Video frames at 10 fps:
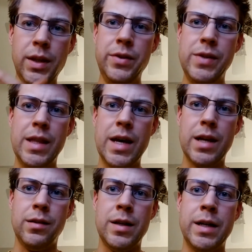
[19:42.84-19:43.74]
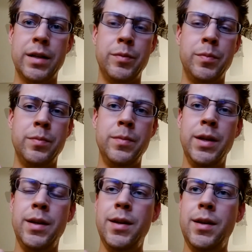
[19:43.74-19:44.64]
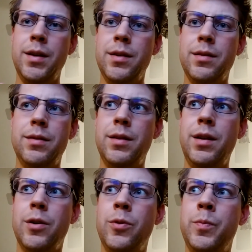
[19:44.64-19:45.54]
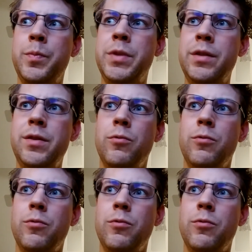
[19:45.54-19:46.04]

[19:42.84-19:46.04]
You see that a lot in, tons